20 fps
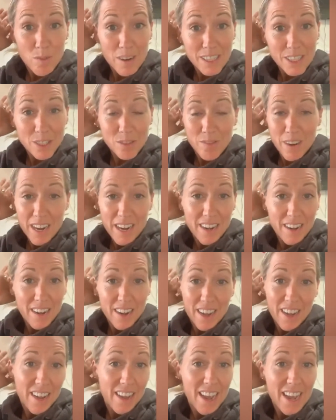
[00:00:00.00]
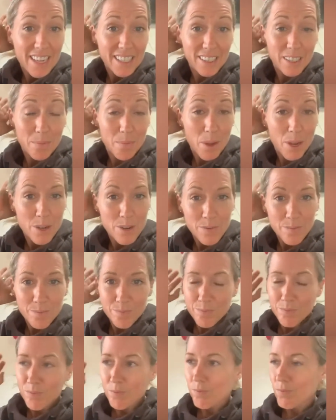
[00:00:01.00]
rent-to-rent HMO.
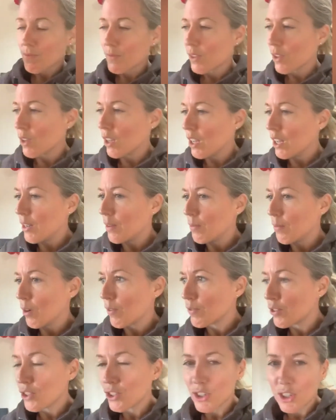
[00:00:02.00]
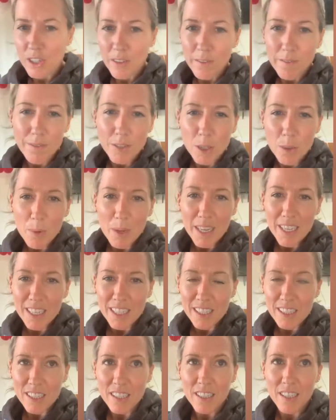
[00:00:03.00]
I've just done a
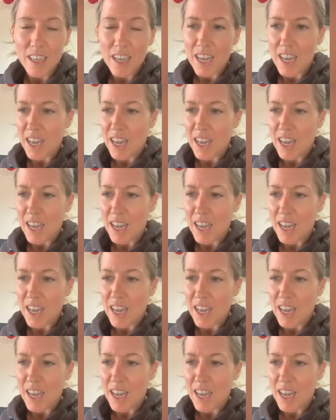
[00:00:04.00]
viewing